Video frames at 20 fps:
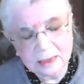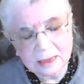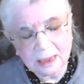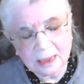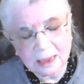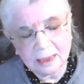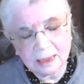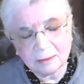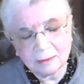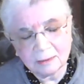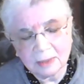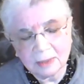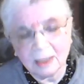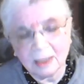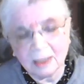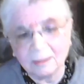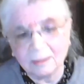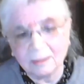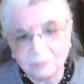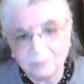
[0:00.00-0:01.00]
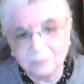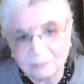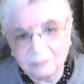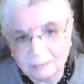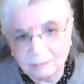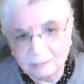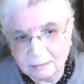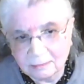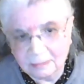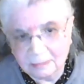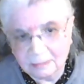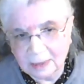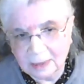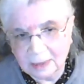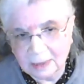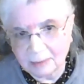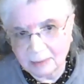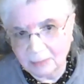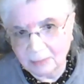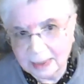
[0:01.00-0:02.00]
in
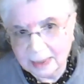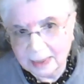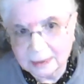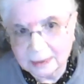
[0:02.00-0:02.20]
my,